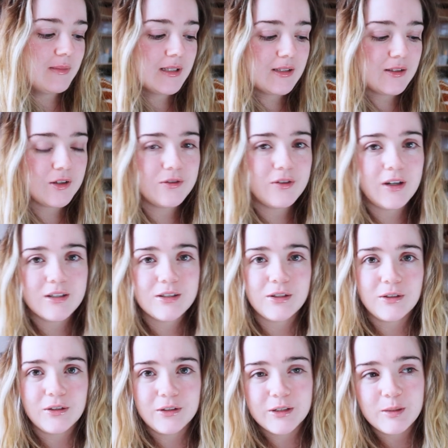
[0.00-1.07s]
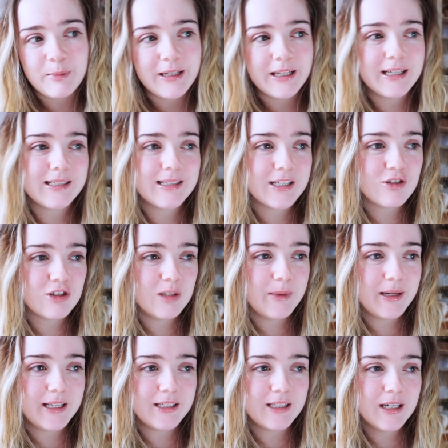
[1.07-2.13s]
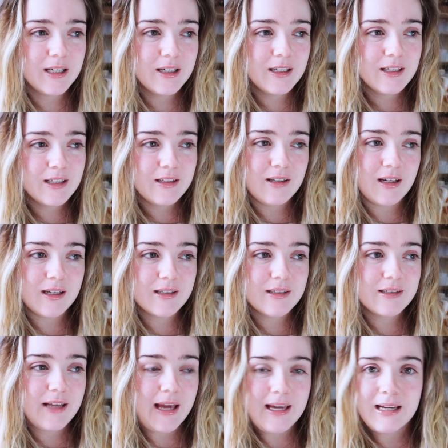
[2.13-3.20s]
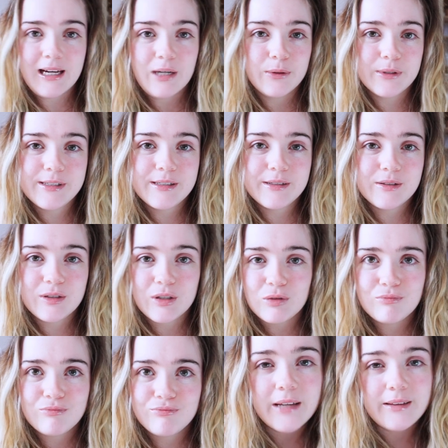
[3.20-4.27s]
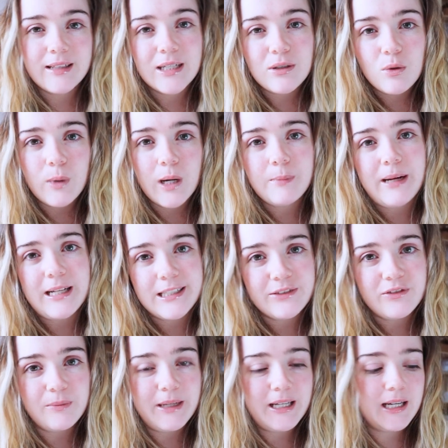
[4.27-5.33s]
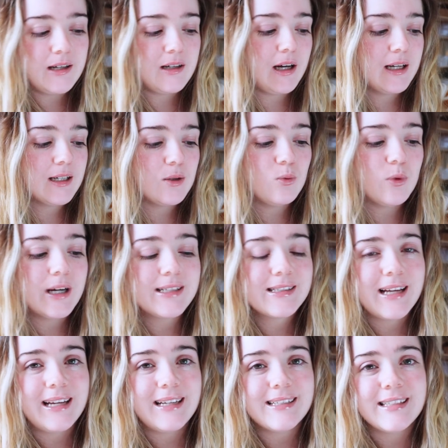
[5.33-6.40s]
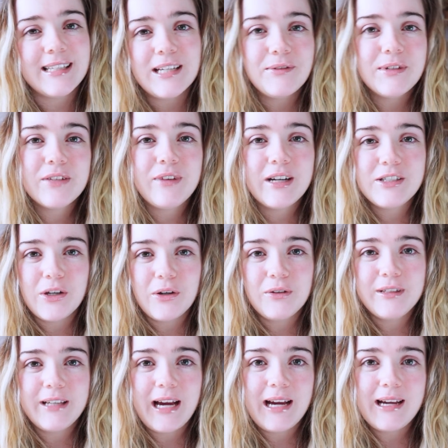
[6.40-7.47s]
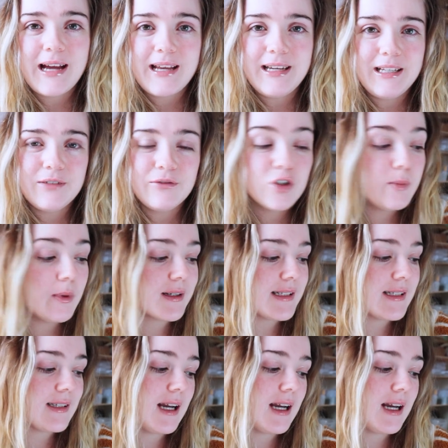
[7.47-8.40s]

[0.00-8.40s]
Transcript: So far so good, but it has literally been like 8 hours, so I think that will work better for me. And like worst case, even if I don't get any full boxes